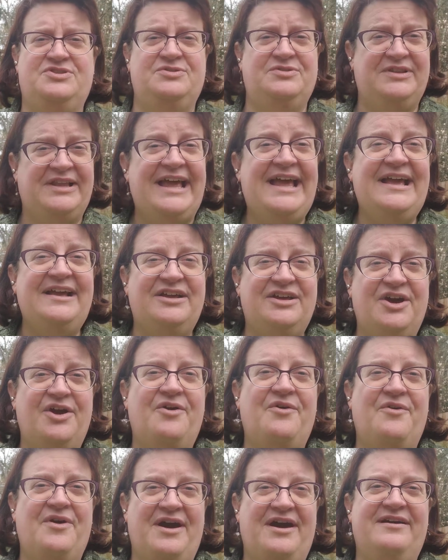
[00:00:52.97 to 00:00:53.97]
let
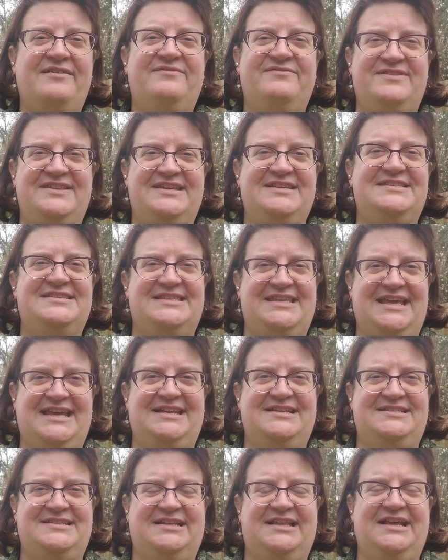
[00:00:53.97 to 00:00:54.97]
go of these
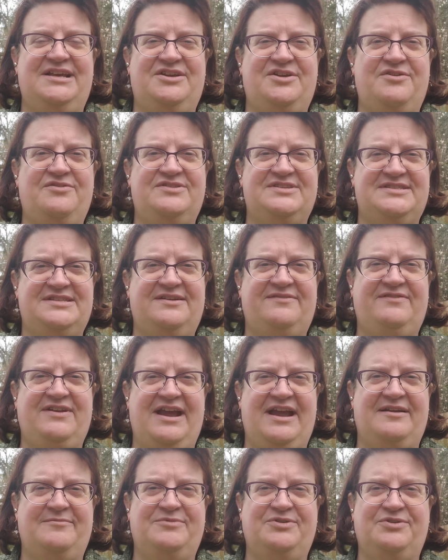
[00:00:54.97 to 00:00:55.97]
things, to let go of the stuffed
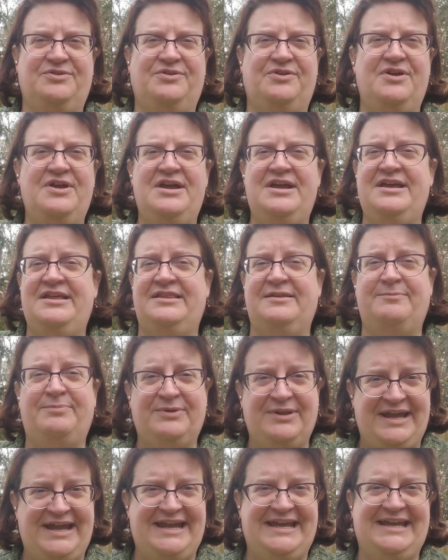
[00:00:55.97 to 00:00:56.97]
animal, the
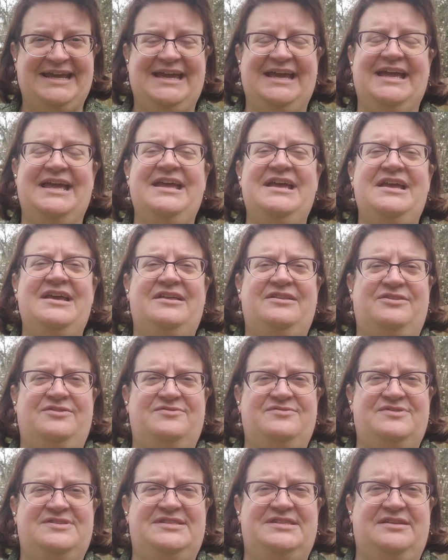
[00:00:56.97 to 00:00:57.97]
blanket,
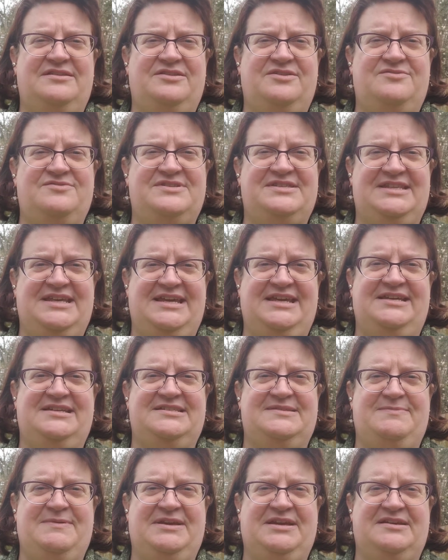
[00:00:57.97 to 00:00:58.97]
those
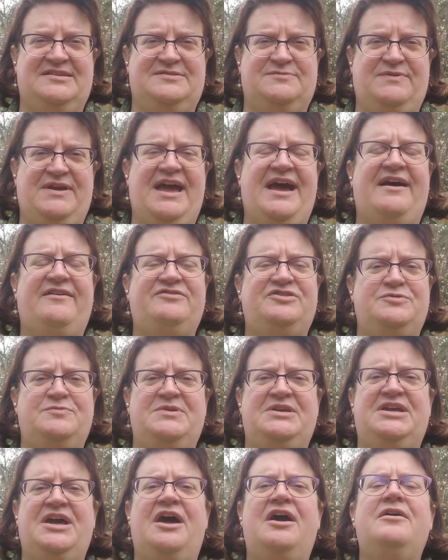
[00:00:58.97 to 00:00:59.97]
things, because we have to
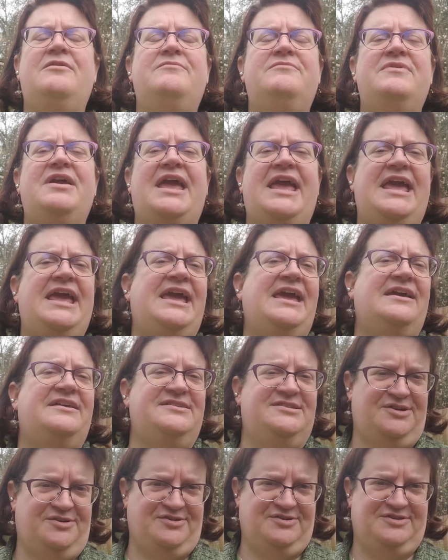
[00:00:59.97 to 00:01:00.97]
become a
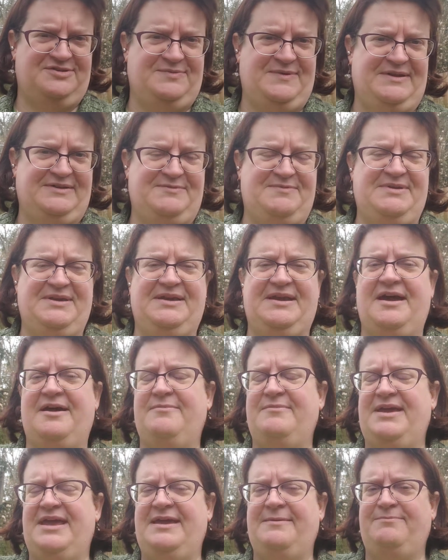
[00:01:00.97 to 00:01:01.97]
adult. We have to
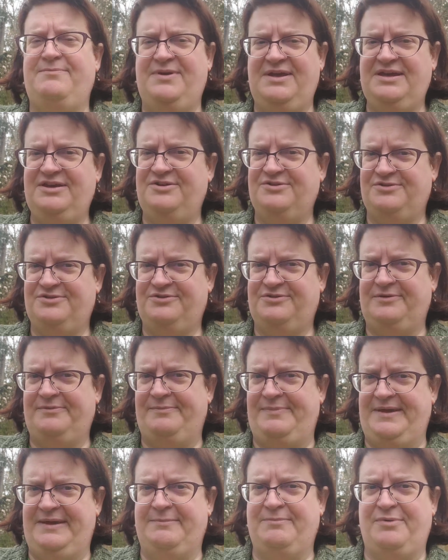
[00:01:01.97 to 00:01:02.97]
become a big girl or
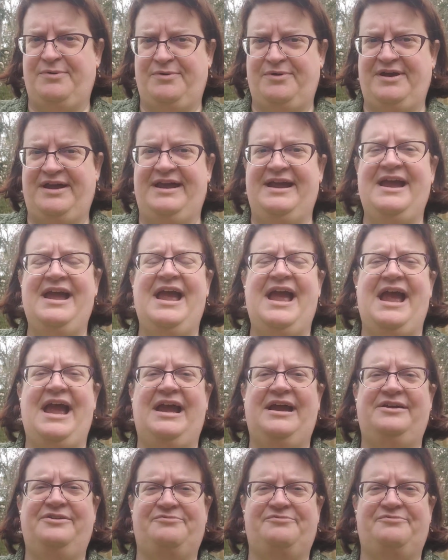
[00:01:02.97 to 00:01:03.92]
big boy and